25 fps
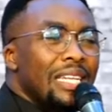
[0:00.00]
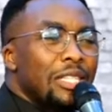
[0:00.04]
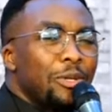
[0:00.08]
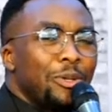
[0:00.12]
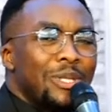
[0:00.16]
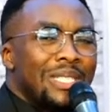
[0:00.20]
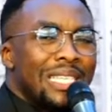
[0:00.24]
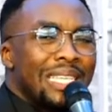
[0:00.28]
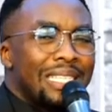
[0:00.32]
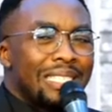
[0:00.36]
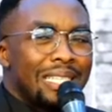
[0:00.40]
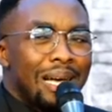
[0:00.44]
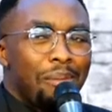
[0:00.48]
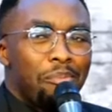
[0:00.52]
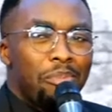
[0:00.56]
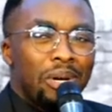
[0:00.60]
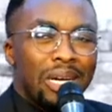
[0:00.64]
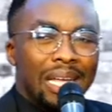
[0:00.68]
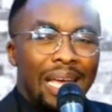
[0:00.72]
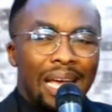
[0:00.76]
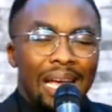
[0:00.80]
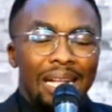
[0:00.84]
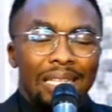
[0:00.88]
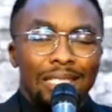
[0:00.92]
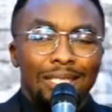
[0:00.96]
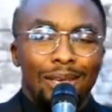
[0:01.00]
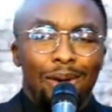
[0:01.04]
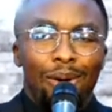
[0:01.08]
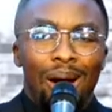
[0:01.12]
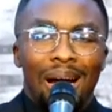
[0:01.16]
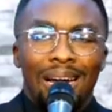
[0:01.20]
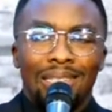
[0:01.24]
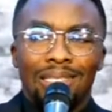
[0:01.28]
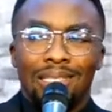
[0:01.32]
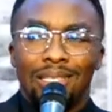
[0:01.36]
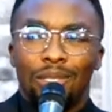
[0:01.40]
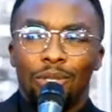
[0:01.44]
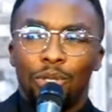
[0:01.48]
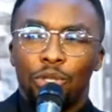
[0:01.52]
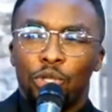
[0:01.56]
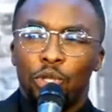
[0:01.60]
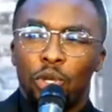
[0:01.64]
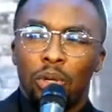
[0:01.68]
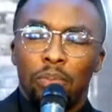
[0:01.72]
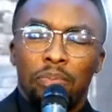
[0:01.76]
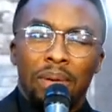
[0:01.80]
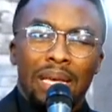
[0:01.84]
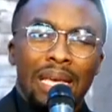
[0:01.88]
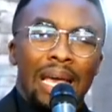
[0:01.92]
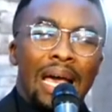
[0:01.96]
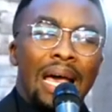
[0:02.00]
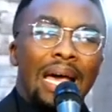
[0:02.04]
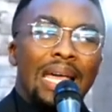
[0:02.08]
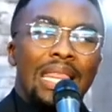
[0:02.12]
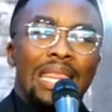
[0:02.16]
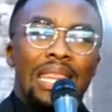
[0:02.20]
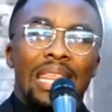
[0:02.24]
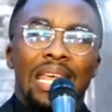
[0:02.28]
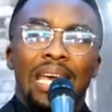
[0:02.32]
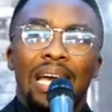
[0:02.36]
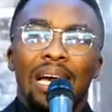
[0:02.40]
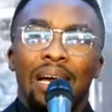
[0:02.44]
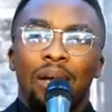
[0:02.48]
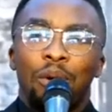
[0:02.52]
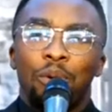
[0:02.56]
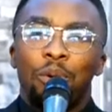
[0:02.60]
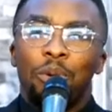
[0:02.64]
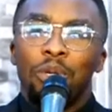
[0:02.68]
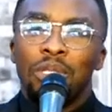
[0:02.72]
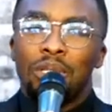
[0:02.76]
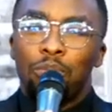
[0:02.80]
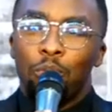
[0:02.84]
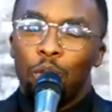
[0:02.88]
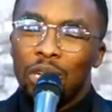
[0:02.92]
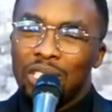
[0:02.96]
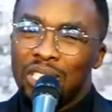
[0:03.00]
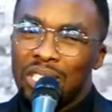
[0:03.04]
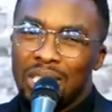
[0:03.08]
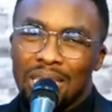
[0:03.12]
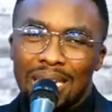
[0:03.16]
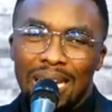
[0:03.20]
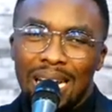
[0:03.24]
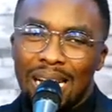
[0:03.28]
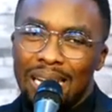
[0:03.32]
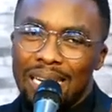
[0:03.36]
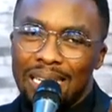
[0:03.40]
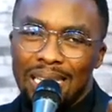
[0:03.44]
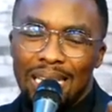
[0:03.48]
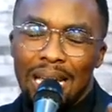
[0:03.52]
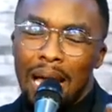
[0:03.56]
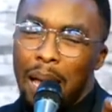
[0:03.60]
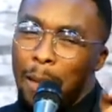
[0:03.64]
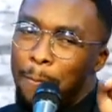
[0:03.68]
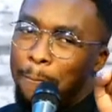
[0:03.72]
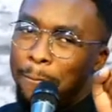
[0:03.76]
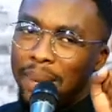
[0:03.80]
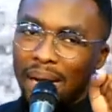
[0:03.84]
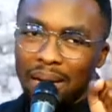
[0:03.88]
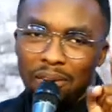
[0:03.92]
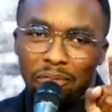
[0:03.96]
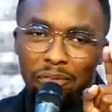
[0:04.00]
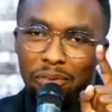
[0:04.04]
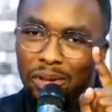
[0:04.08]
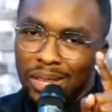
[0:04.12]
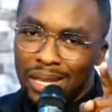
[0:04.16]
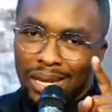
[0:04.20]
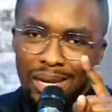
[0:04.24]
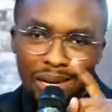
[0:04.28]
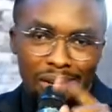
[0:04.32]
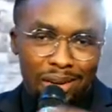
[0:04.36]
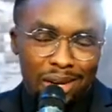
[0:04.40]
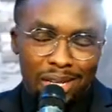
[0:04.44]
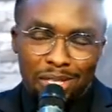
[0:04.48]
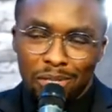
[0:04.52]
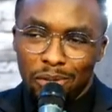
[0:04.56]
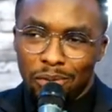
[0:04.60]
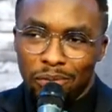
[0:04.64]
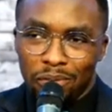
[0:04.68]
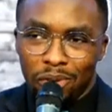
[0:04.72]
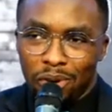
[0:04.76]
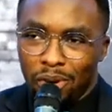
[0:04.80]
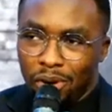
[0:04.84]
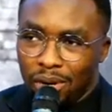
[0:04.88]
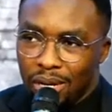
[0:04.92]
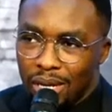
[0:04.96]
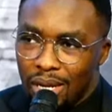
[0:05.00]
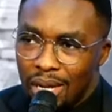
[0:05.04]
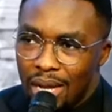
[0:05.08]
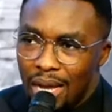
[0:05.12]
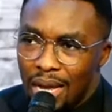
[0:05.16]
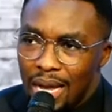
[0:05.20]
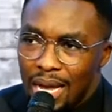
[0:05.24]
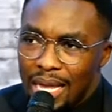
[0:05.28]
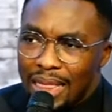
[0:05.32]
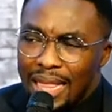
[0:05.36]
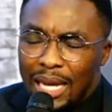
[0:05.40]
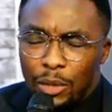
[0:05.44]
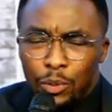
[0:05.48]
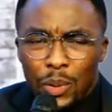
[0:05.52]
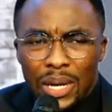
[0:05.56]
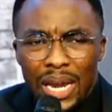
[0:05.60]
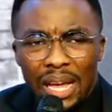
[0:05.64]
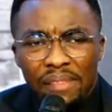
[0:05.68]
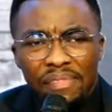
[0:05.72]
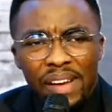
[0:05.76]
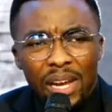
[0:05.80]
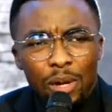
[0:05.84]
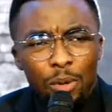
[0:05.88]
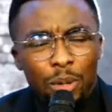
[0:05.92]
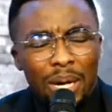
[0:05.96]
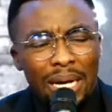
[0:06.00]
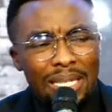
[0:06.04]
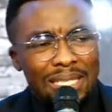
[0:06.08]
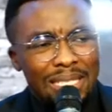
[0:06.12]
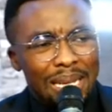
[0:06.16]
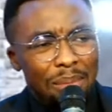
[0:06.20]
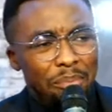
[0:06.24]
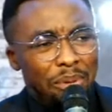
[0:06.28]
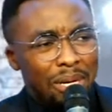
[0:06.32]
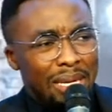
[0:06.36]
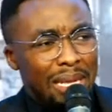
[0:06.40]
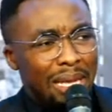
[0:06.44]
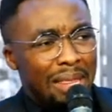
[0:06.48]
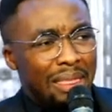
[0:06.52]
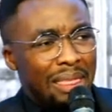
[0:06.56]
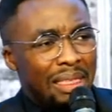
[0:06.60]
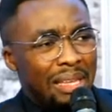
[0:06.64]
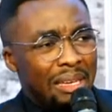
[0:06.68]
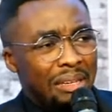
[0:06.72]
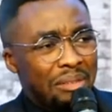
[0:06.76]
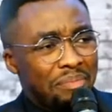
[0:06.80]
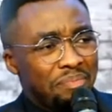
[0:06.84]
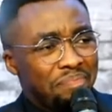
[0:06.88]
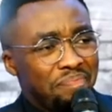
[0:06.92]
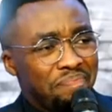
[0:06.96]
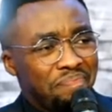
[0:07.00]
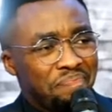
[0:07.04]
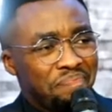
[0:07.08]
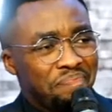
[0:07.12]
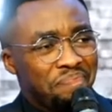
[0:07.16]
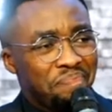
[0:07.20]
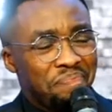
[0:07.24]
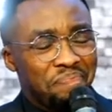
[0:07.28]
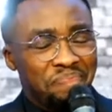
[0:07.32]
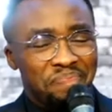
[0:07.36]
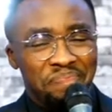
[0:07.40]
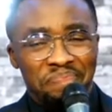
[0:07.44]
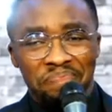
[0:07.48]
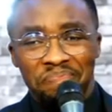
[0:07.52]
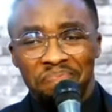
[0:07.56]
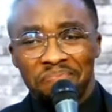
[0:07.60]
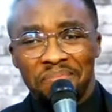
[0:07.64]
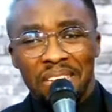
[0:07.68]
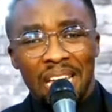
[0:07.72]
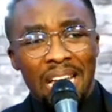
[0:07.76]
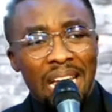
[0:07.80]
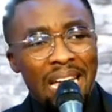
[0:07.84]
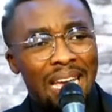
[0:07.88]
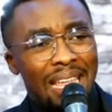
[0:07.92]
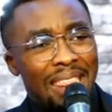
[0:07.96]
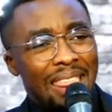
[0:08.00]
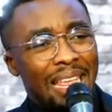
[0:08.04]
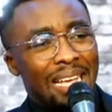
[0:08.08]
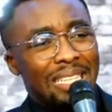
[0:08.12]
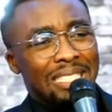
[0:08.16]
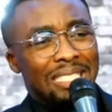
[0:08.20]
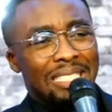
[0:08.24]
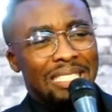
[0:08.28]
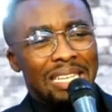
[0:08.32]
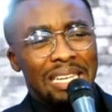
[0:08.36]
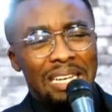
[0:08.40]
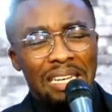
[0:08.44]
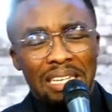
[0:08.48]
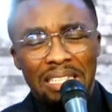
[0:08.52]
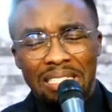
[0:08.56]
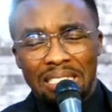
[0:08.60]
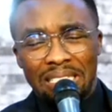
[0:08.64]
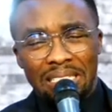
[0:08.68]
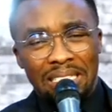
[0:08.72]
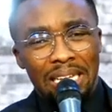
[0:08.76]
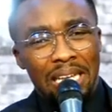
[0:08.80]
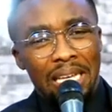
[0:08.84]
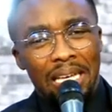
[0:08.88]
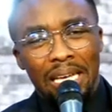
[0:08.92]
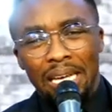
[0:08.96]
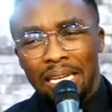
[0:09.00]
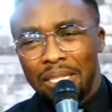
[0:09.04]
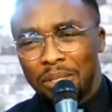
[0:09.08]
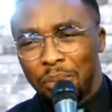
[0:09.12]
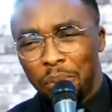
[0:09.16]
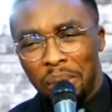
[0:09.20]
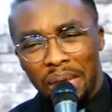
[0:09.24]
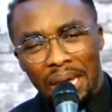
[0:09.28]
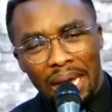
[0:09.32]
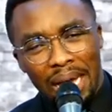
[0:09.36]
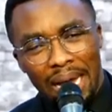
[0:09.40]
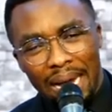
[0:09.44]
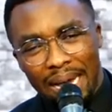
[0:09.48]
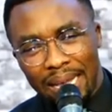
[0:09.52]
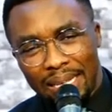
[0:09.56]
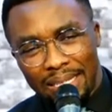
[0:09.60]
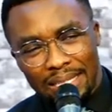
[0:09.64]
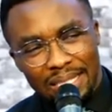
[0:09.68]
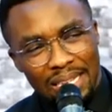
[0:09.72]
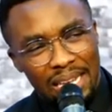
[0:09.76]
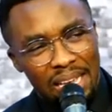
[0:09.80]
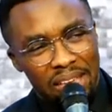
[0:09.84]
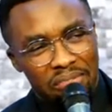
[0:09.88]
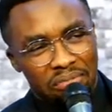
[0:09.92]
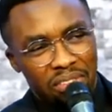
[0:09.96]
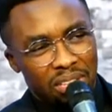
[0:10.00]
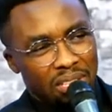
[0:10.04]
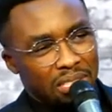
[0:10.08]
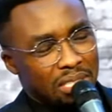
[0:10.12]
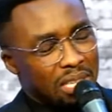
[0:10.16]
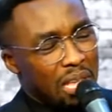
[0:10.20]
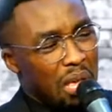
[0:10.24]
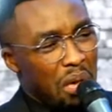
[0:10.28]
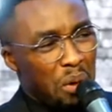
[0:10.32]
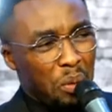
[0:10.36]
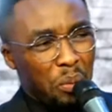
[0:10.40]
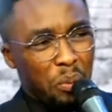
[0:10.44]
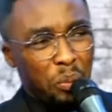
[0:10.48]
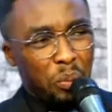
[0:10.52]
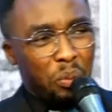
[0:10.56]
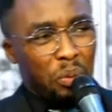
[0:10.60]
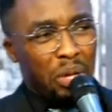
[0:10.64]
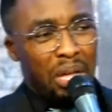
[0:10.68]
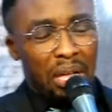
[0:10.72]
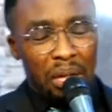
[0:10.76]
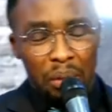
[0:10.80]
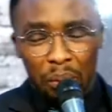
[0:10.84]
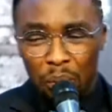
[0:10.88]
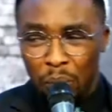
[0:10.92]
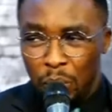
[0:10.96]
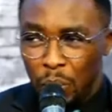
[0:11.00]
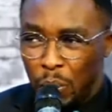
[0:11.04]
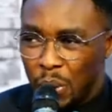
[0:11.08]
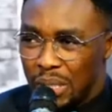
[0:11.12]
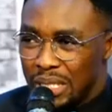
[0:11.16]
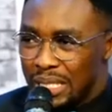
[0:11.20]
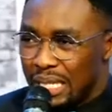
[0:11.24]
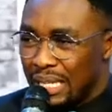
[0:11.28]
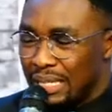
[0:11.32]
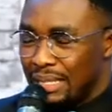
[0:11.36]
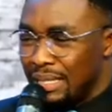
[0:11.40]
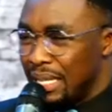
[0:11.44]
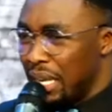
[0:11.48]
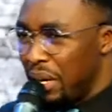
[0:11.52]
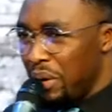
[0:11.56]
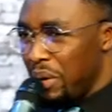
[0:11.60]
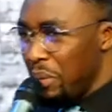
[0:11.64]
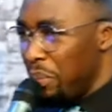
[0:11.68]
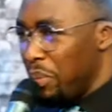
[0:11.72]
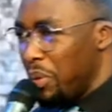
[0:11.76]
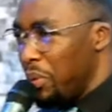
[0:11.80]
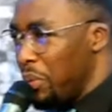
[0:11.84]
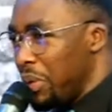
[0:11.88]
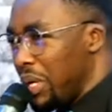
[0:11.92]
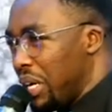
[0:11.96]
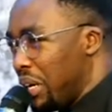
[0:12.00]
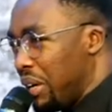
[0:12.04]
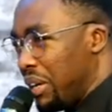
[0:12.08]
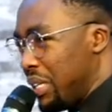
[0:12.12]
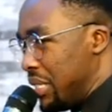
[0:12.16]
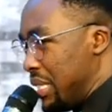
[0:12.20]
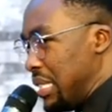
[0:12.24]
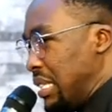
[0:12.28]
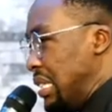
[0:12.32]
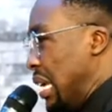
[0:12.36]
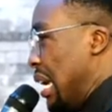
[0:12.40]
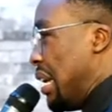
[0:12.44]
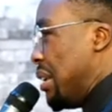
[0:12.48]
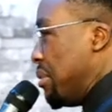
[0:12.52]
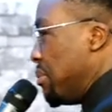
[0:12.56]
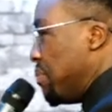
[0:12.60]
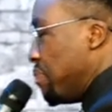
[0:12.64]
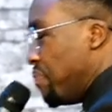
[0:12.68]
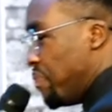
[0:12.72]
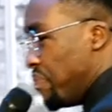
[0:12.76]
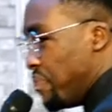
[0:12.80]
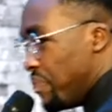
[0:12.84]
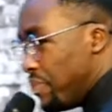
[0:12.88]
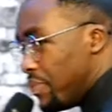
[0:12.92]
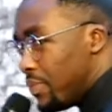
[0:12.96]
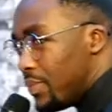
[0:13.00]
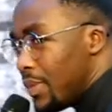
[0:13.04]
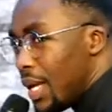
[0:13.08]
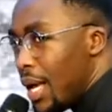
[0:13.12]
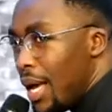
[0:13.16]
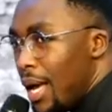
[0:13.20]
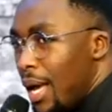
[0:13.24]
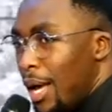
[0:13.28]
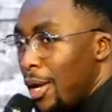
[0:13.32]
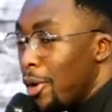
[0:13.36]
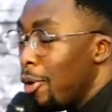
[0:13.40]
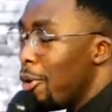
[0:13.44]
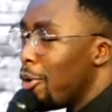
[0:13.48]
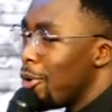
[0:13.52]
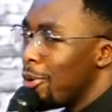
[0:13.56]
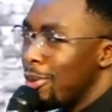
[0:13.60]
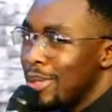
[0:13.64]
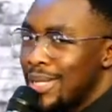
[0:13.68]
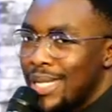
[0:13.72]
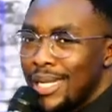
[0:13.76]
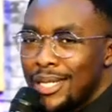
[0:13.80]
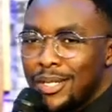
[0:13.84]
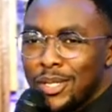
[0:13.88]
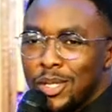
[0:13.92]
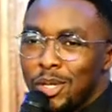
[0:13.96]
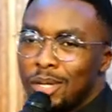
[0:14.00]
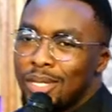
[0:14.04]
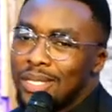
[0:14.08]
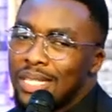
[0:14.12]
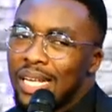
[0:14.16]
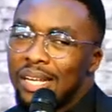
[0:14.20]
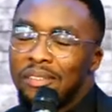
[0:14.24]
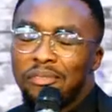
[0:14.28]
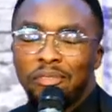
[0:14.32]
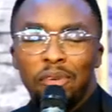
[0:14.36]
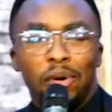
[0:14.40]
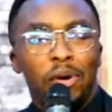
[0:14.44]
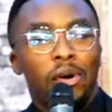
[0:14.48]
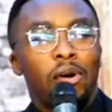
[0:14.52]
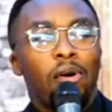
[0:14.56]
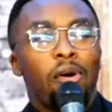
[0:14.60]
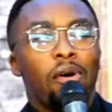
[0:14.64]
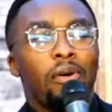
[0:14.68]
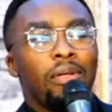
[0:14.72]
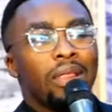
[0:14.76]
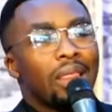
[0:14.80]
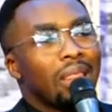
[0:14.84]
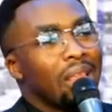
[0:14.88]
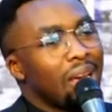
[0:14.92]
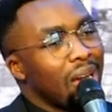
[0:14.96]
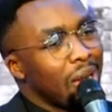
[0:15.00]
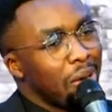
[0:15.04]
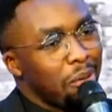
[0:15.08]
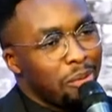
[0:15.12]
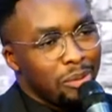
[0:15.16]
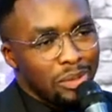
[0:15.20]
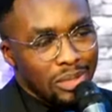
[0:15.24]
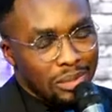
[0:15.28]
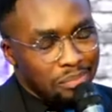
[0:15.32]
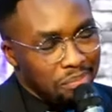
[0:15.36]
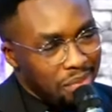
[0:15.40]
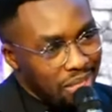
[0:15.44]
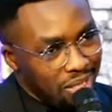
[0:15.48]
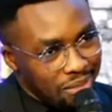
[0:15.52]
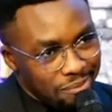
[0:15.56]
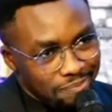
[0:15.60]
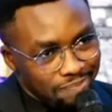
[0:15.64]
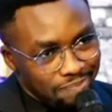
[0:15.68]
you see somebody else, your attitude should be, There goes Mwashigadi, but for the grace of God. That we never look at somebody and think, hmm, hmm, hmm, their sin is stinking to the highest heavens. Whoa, what a terrible Christian. Hmm? No, you say to yourself, oh, there goes me